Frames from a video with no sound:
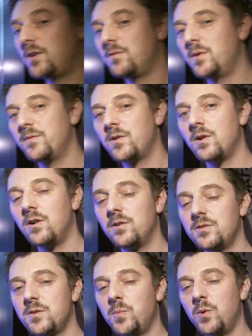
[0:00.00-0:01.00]
far, we've
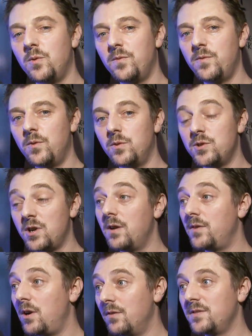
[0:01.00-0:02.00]
got support for
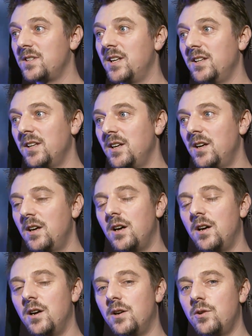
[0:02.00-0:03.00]
Java, obviously
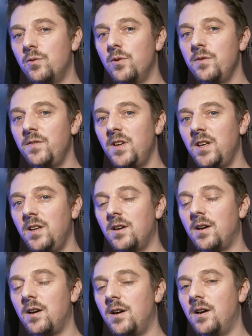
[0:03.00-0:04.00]
uh, Groovy
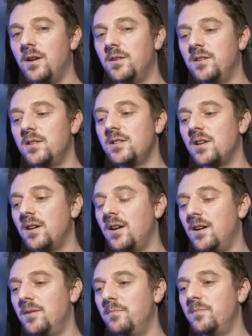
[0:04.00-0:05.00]
and
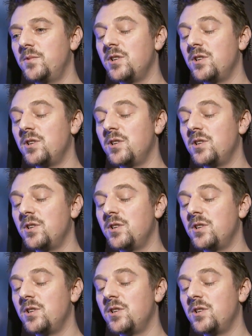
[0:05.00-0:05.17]
um,